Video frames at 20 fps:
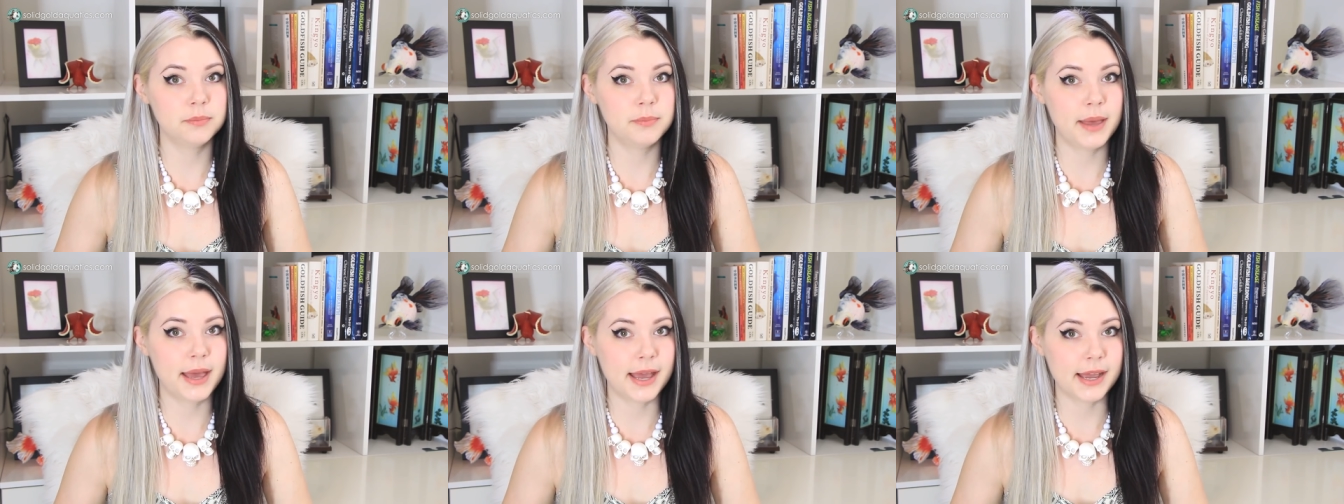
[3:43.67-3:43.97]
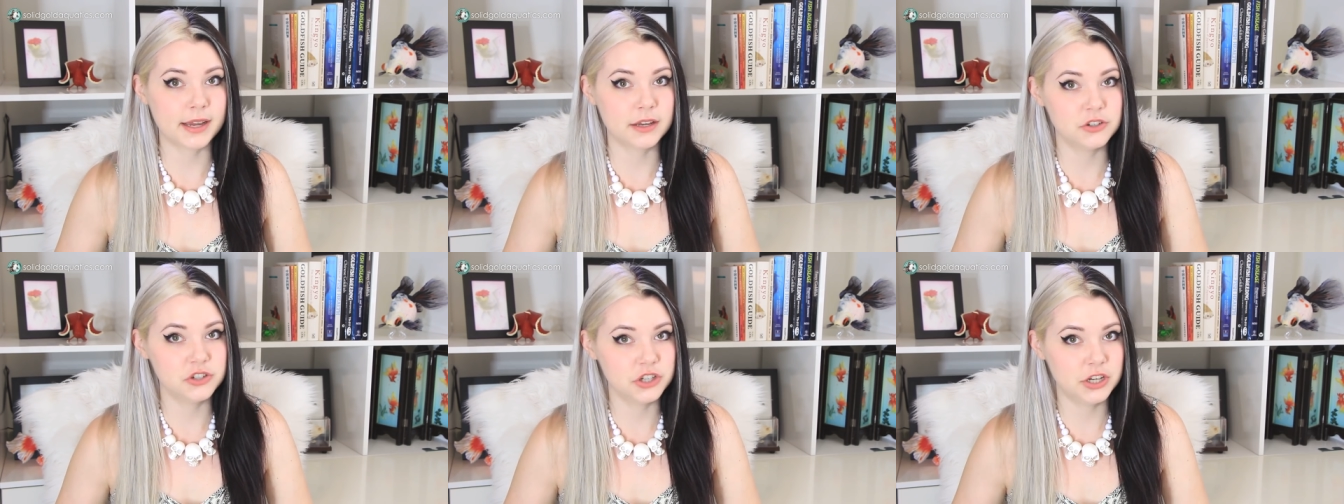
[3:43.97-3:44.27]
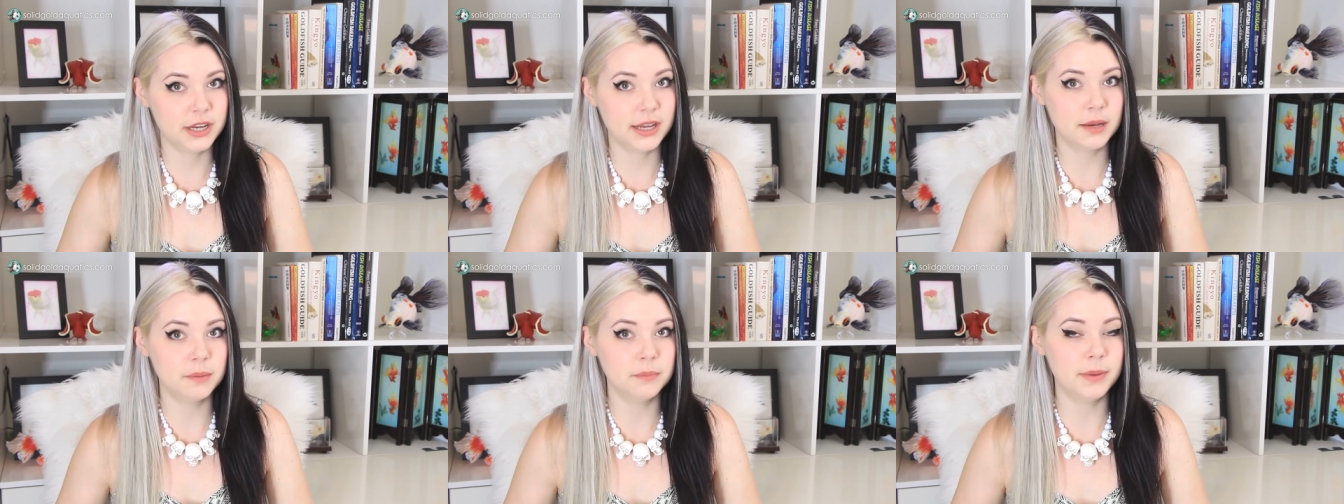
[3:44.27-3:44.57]

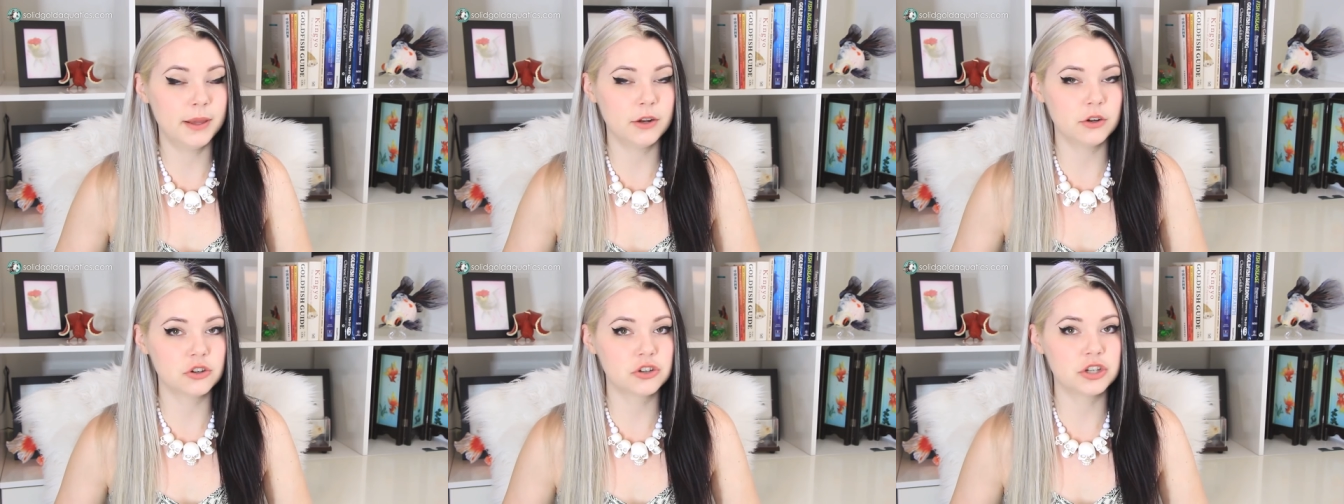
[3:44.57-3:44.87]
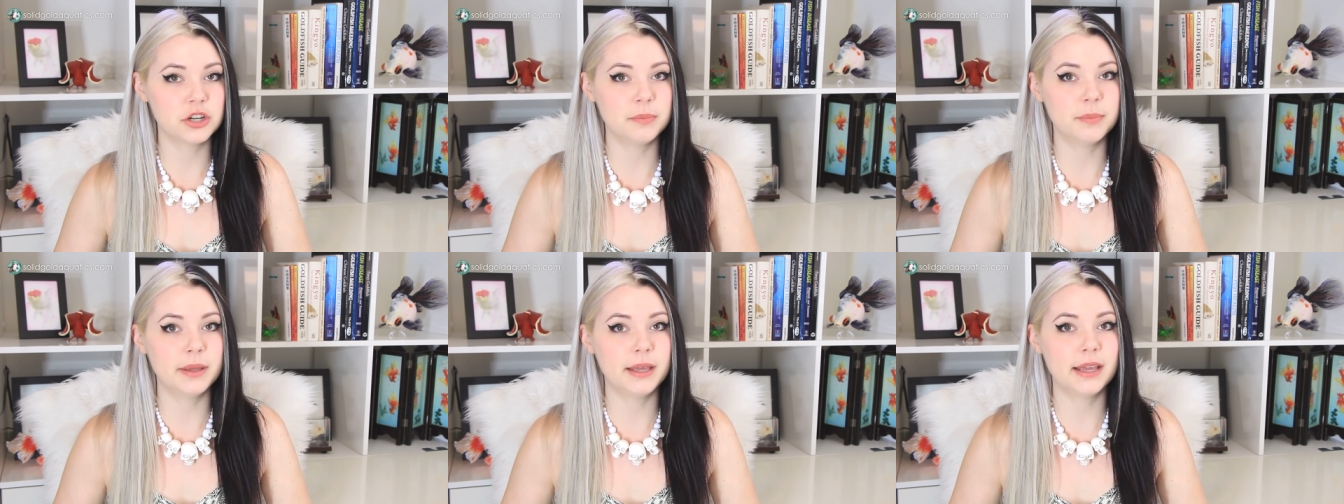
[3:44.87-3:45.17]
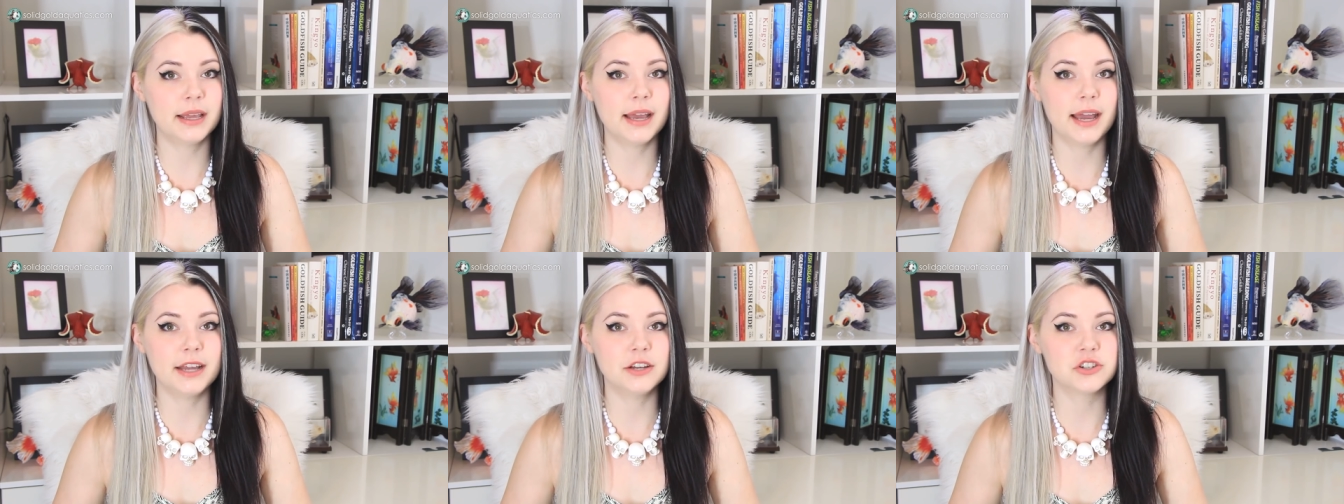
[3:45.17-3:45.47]
packaging and better
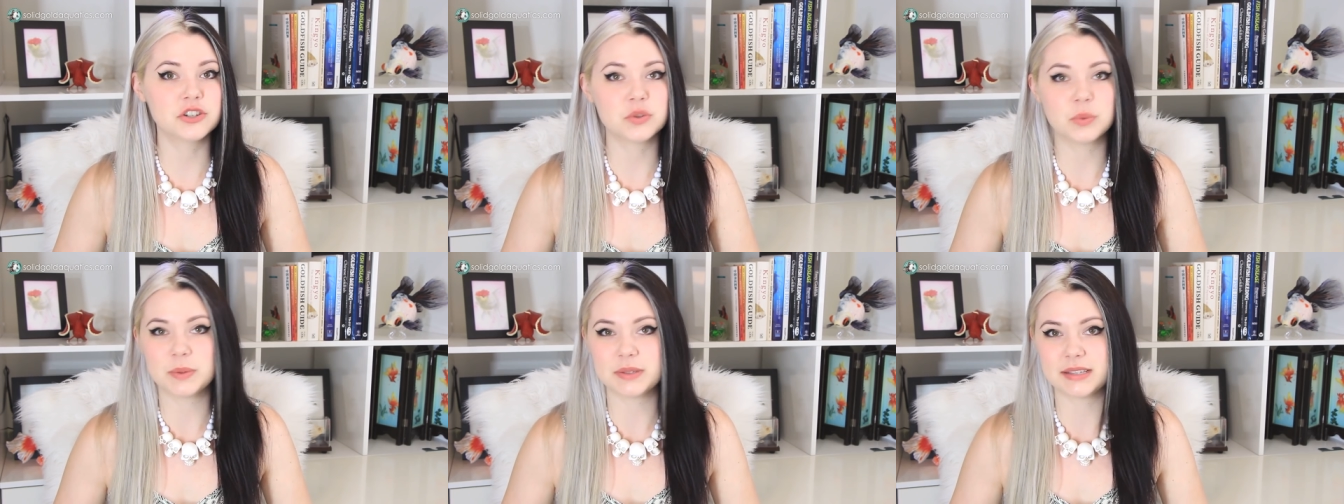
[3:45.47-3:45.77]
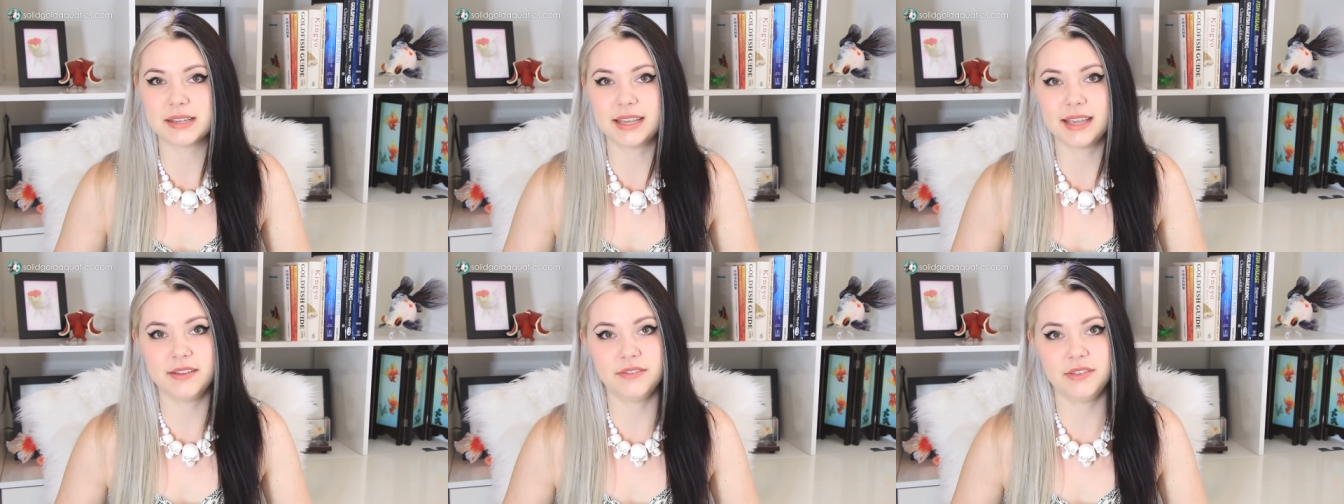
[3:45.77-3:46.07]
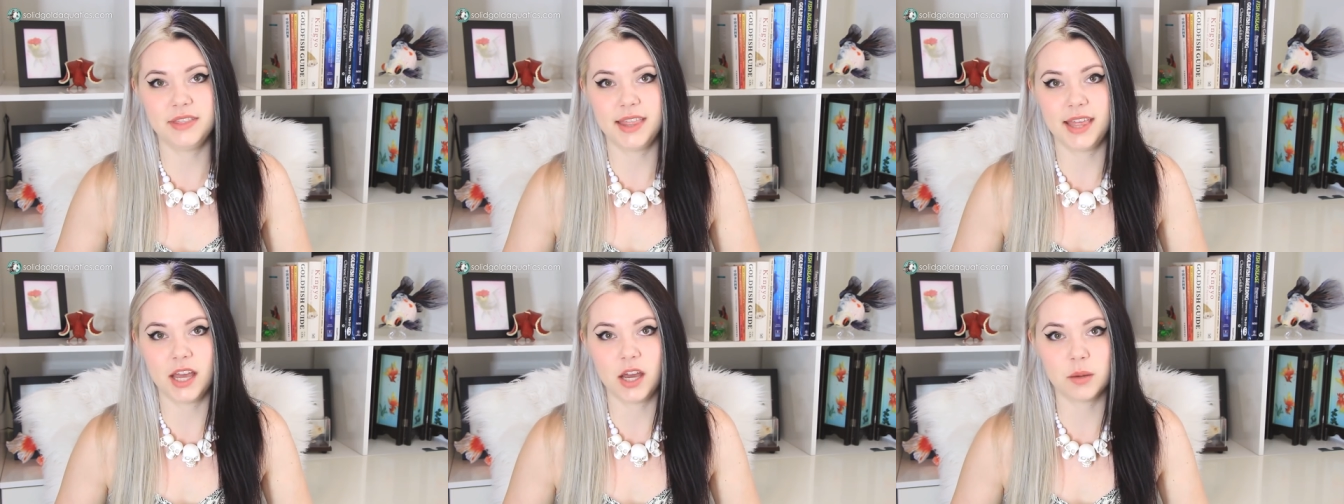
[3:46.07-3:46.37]
shipping. I just wasn't
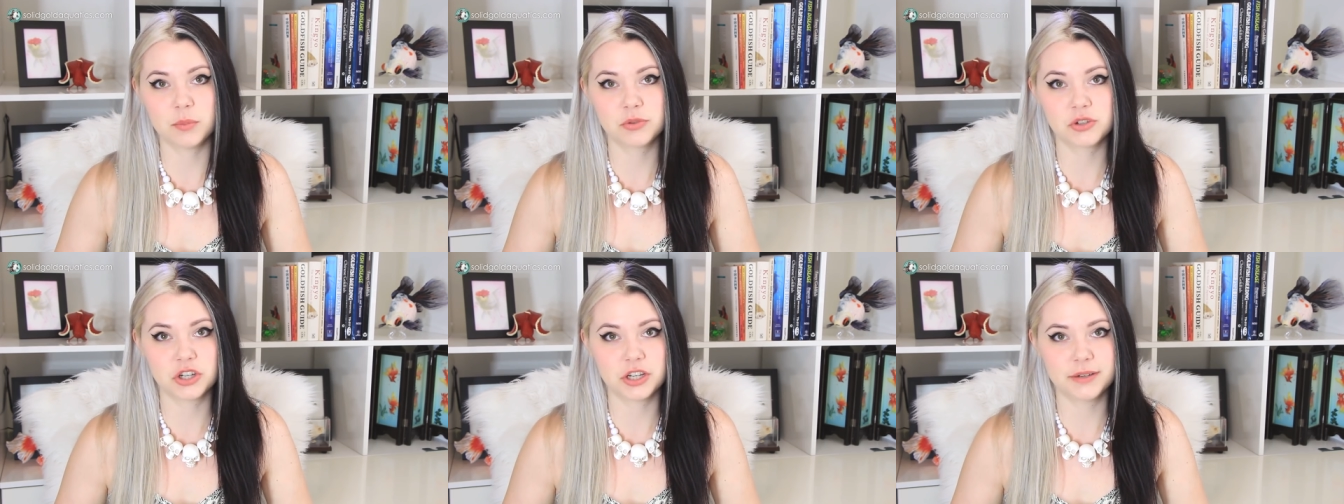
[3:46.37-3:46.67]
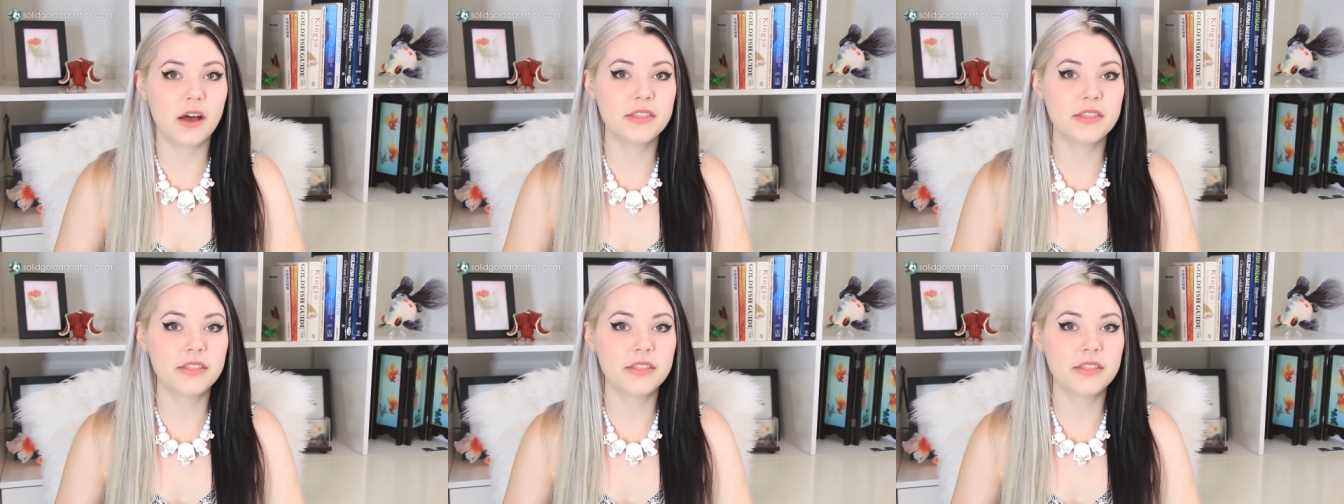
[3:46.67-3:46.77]
given the option.